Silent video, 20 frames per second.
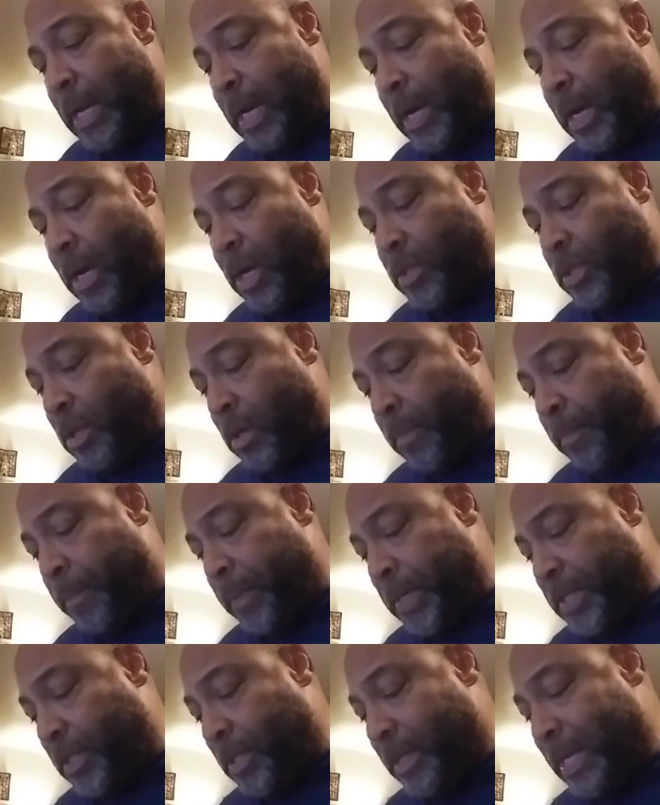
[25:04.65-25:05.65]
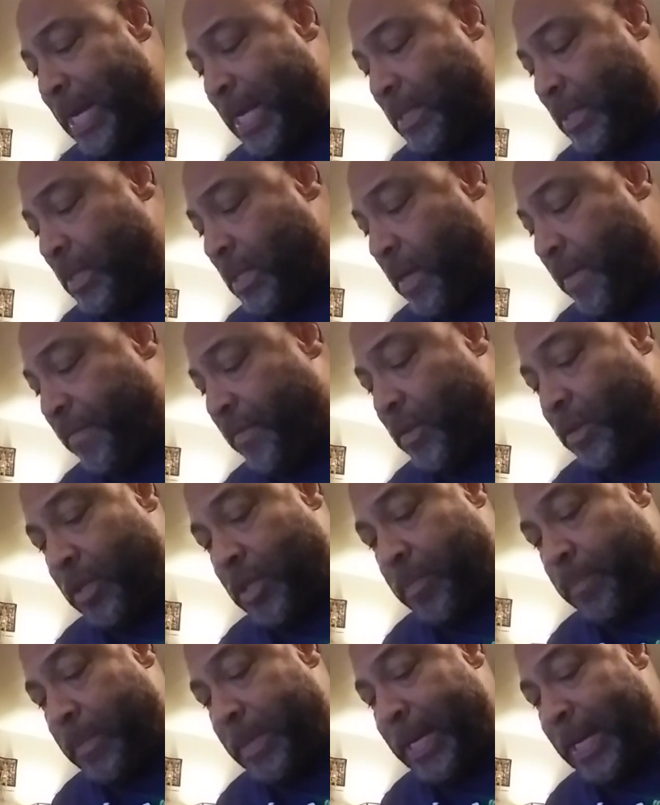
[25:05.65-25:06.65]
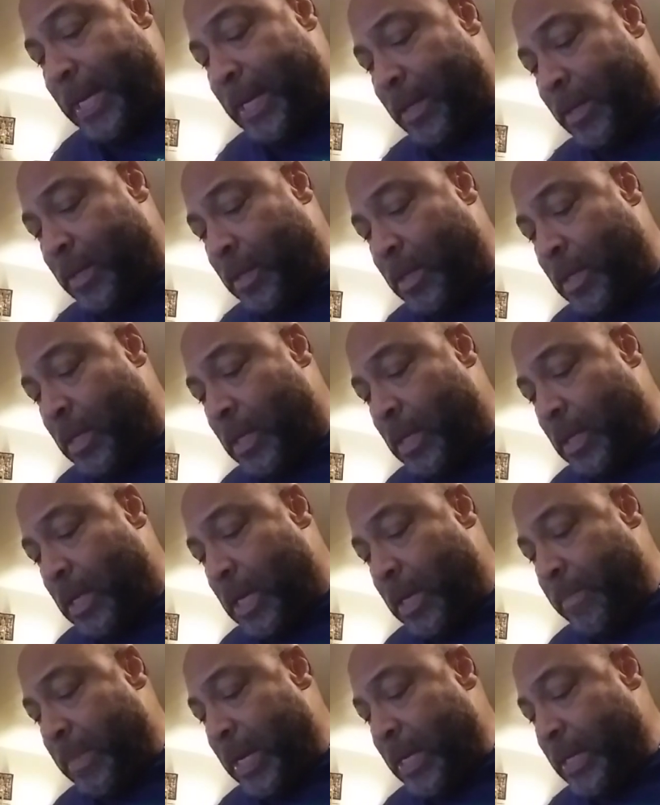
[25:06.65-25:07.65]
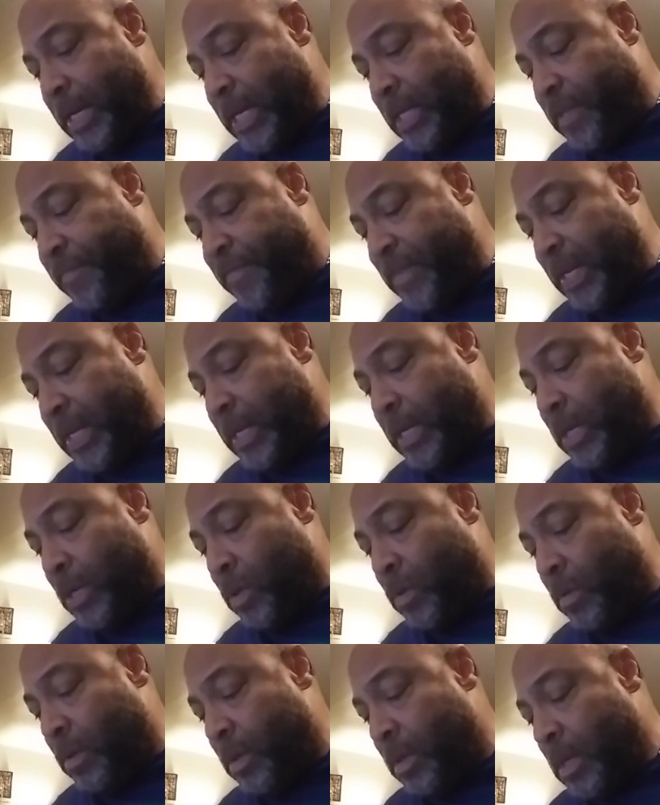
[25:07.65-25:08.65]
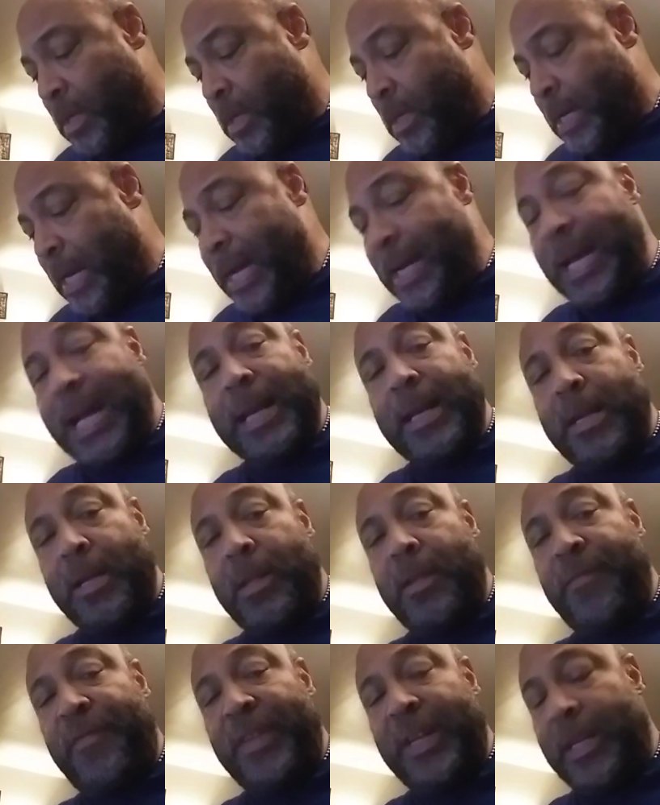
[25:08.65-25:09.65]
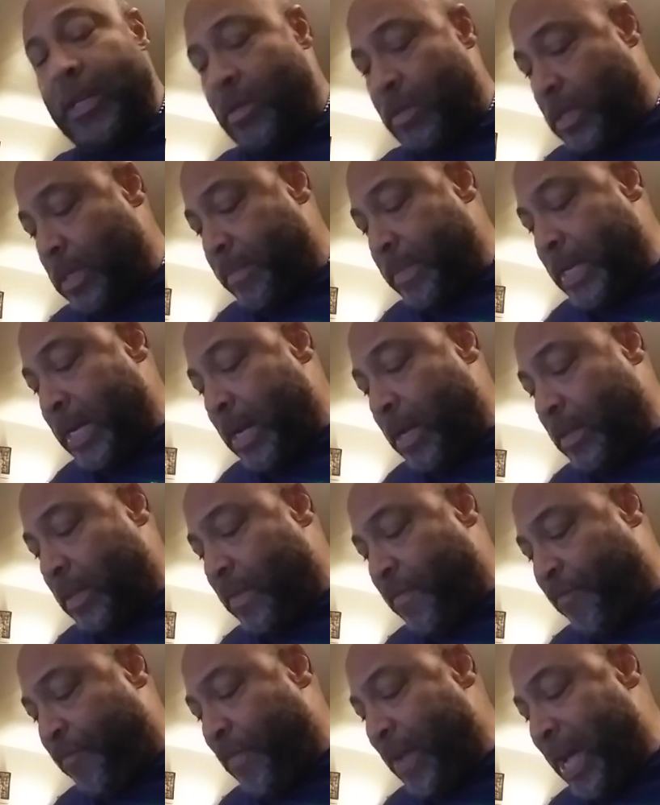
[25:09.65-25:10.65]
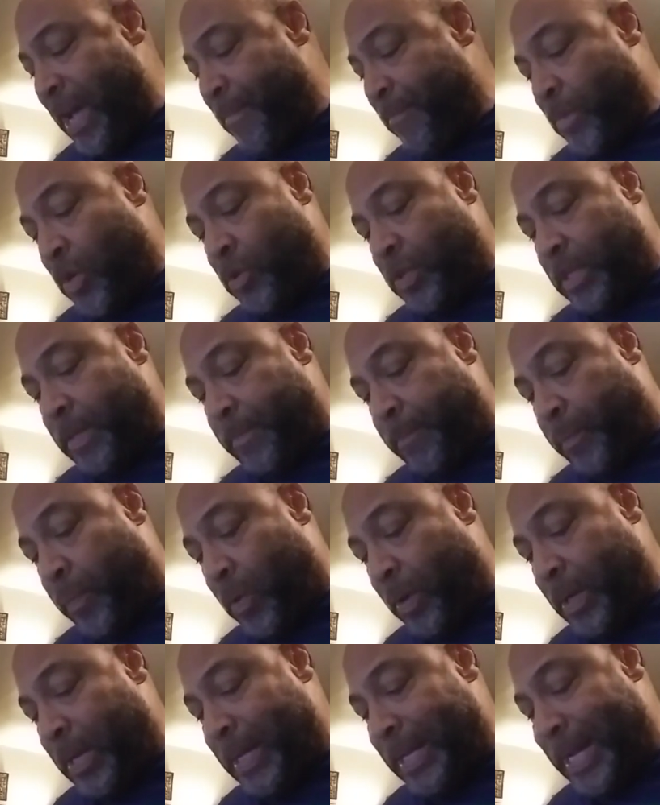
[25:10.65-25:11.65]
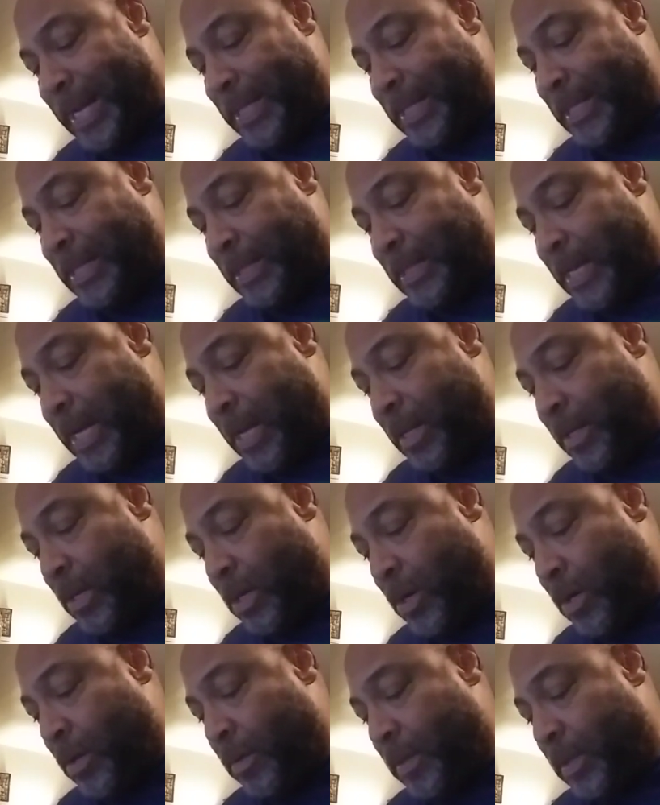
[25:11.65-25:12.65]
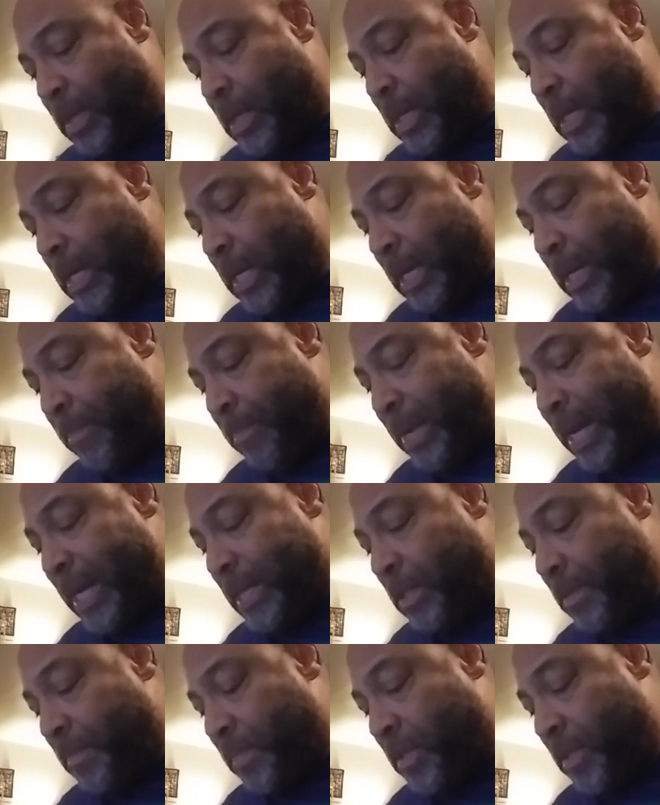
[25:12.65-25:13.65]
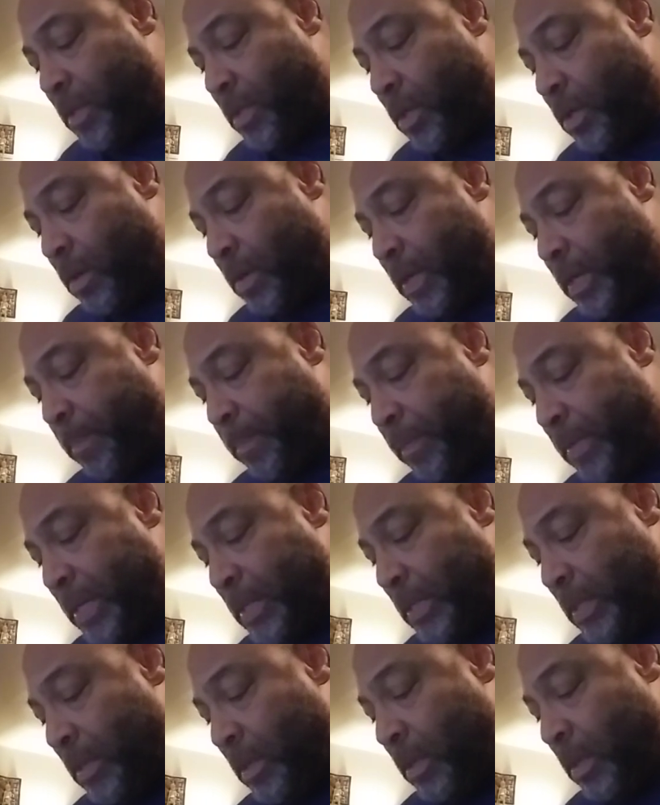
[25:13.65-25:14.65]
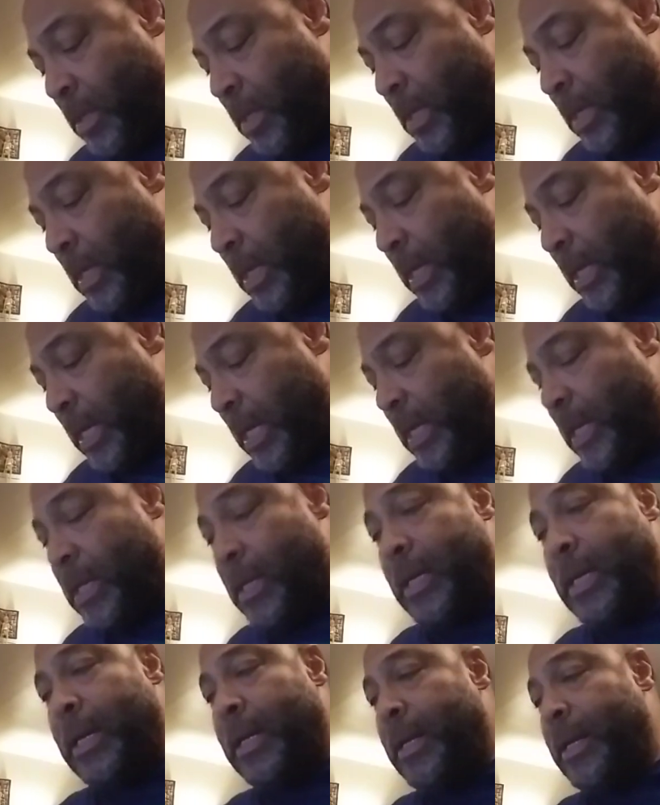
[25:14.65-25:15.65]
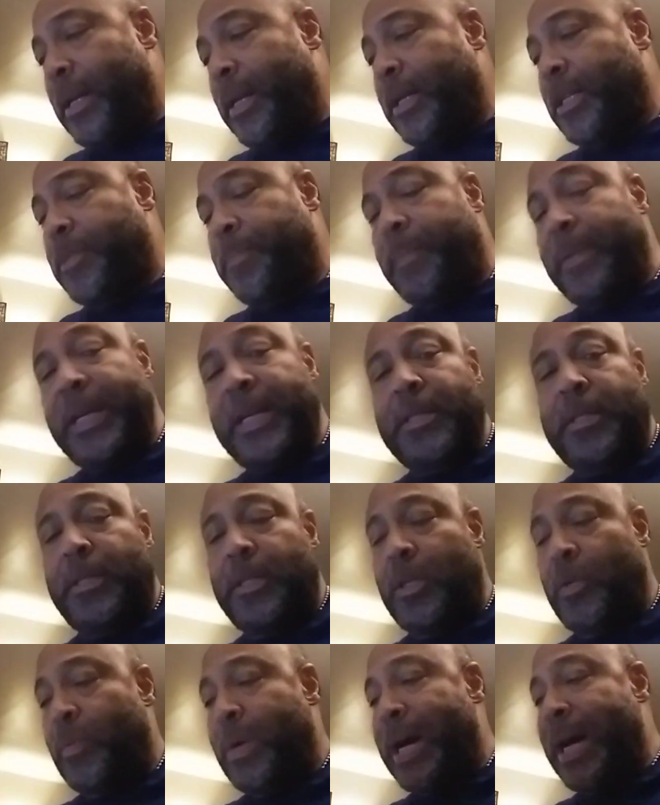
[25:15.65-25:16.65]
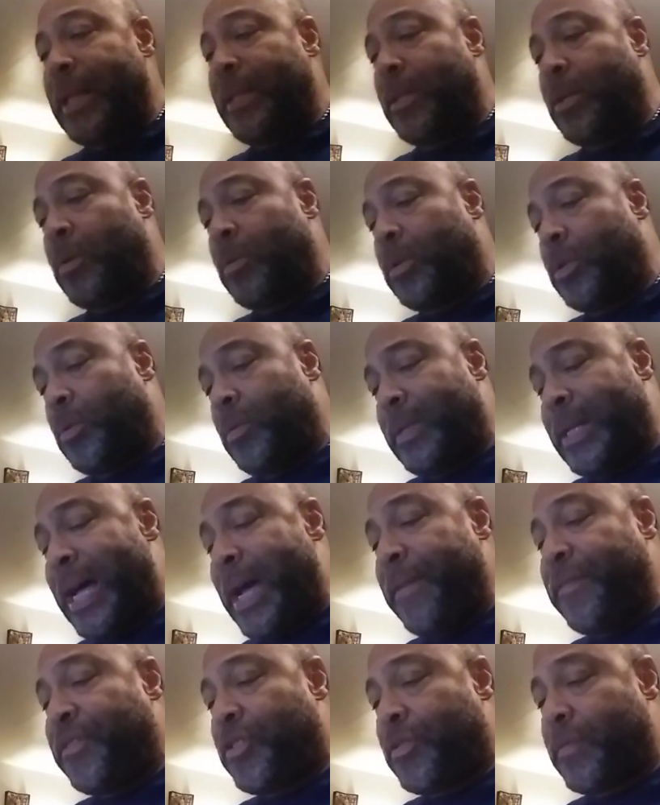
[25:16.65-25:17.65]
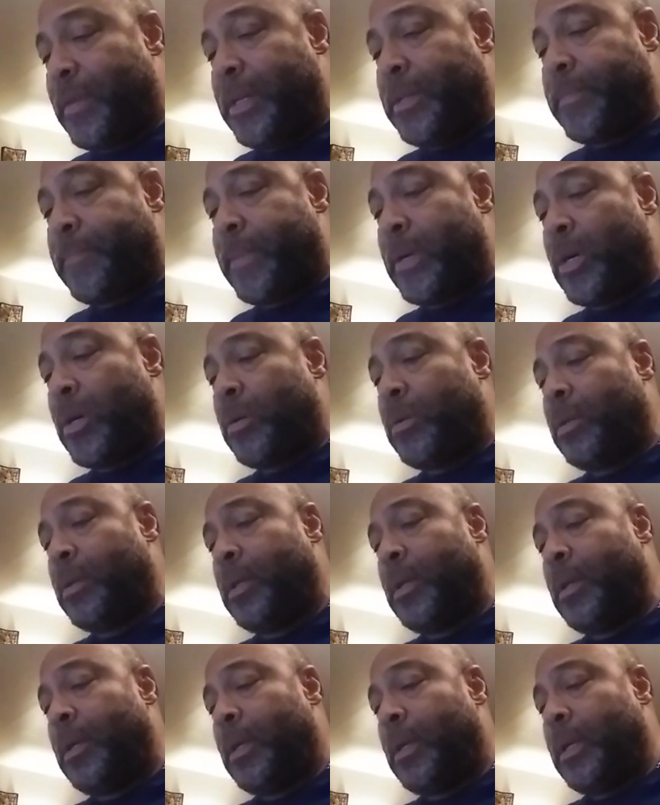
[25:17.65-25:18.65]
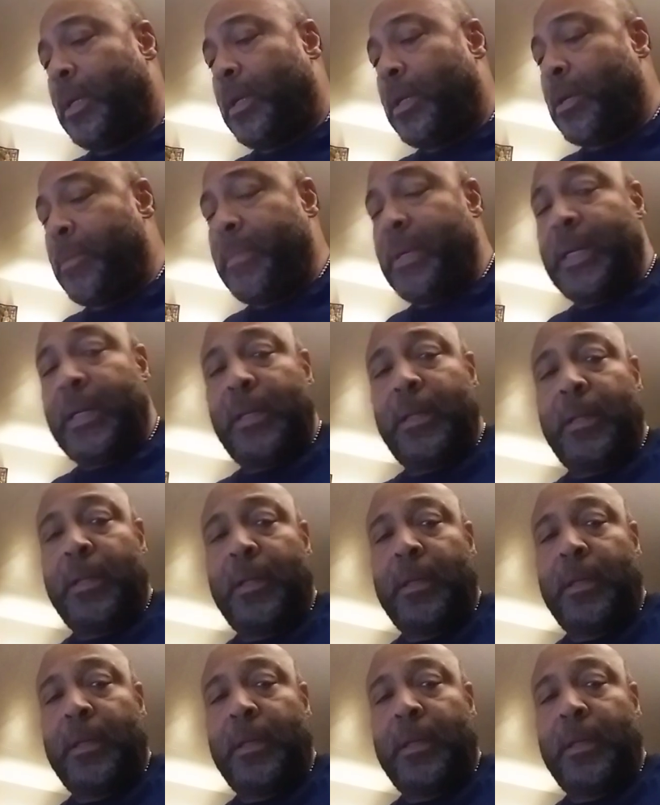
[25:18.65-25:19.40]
I also preach you guys enough to explain in my next video. I got another video coming out. The five most important lessons I learned in maximum security prison. And it explains to you why I don't do live streams, bro. You know what I mean?